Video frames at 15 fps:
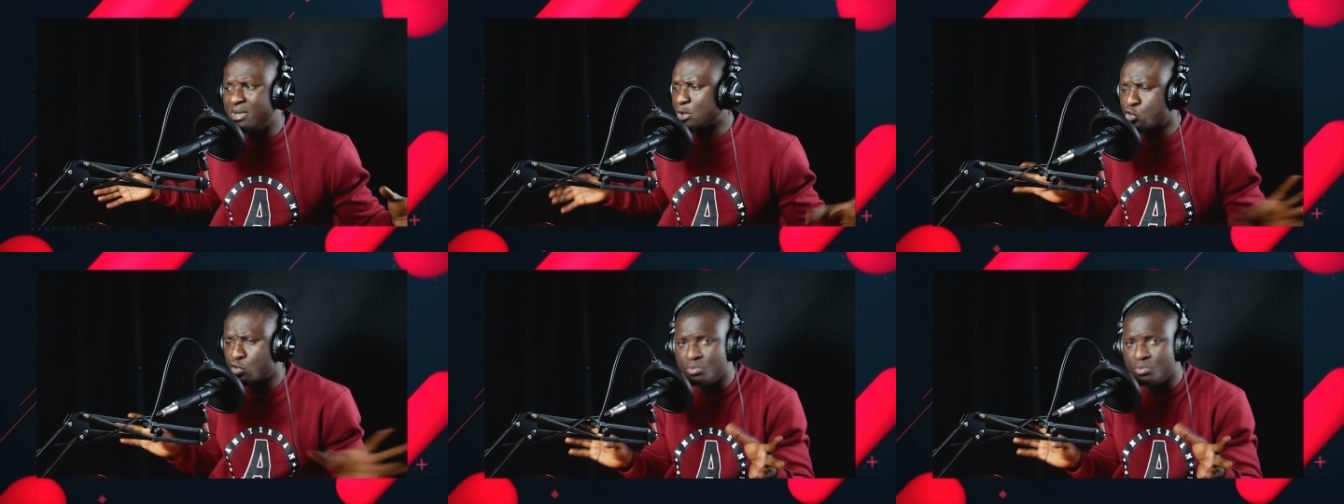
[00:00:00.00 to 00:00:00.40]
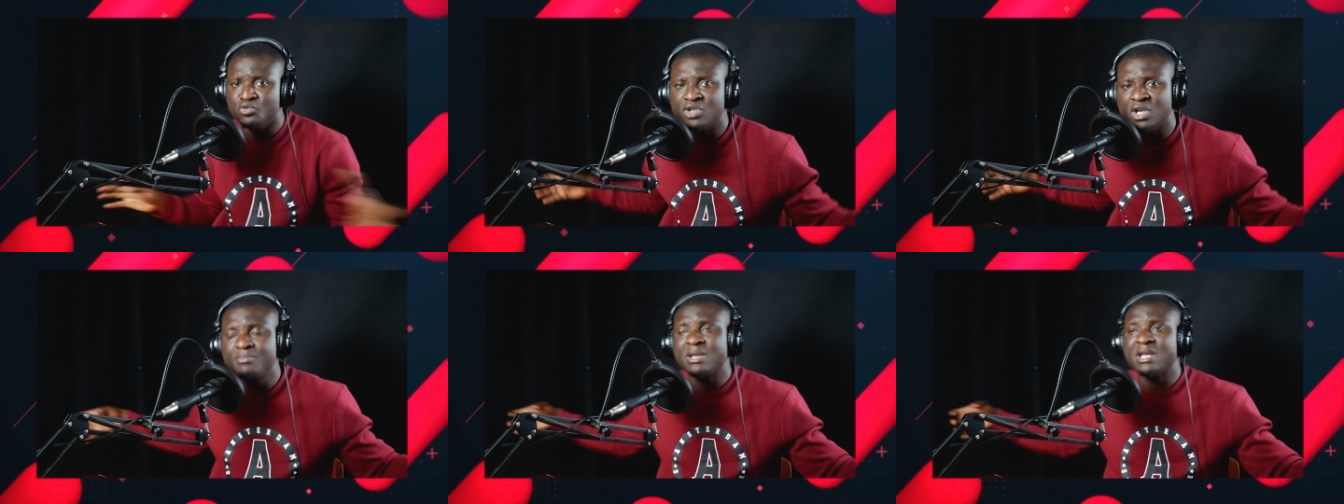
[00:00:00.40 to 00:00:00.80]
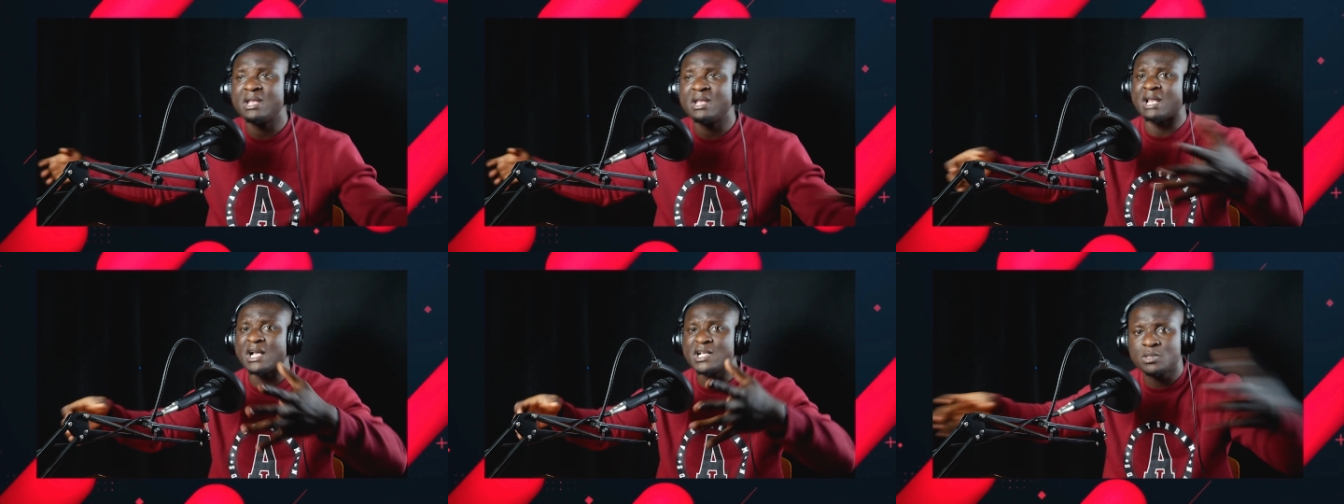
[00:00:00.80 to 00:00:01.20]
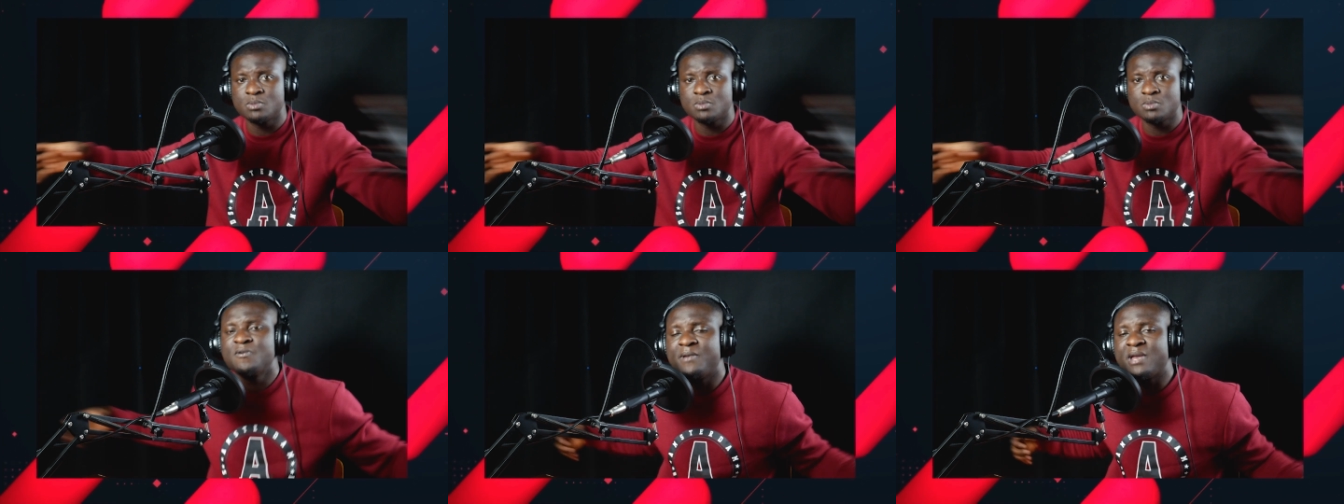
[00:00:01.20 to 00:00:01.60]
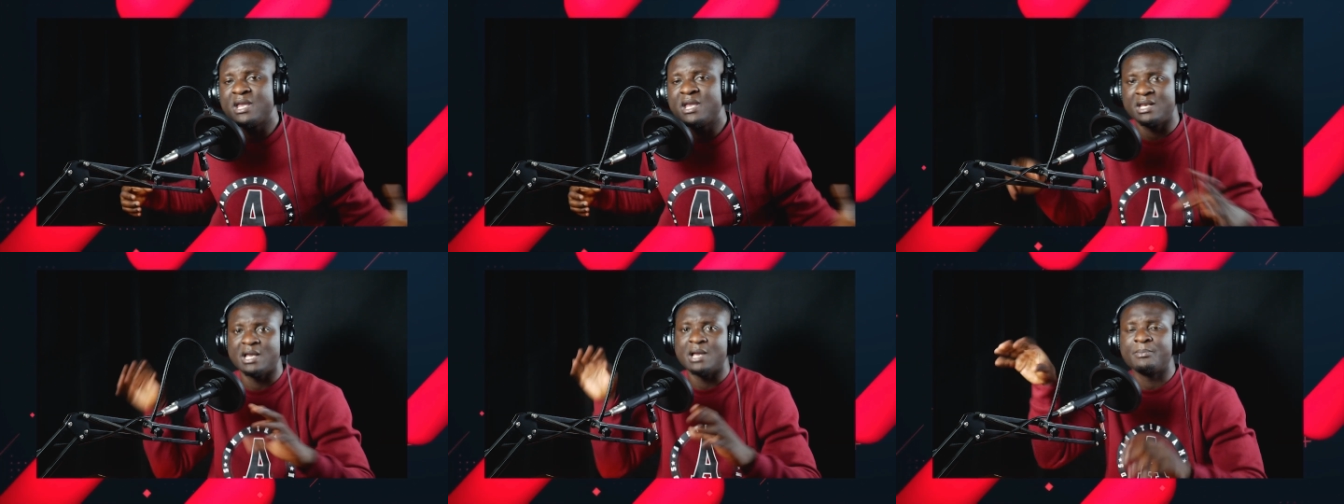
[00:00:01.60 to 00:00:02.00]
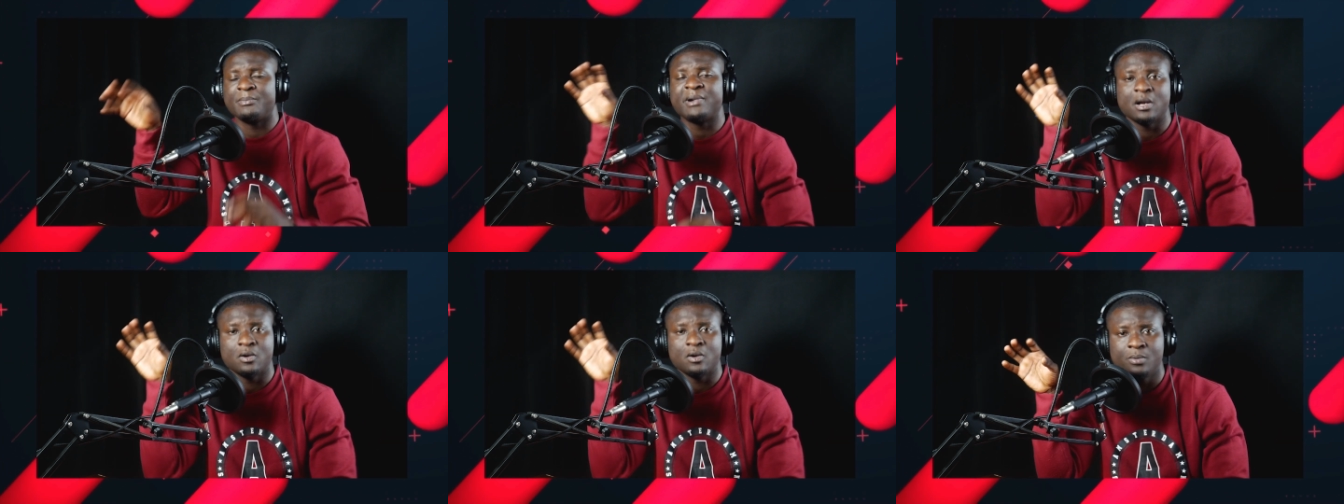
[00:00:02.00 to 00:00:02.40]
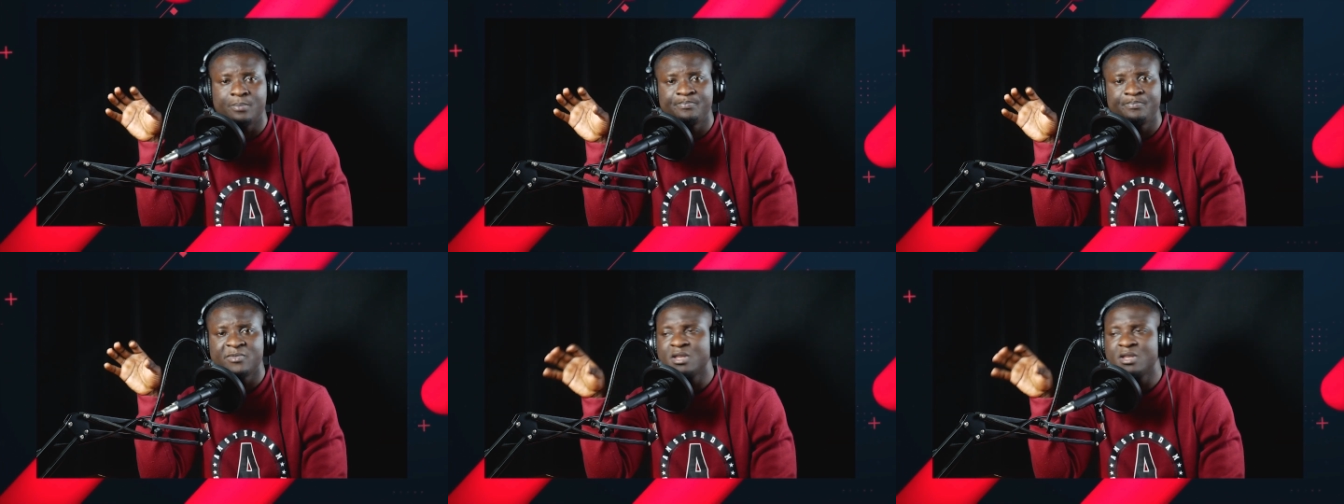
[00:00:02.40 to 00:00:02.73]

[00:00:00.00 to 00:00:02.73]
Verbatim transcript: asumdue bi en atmosphere en embra ho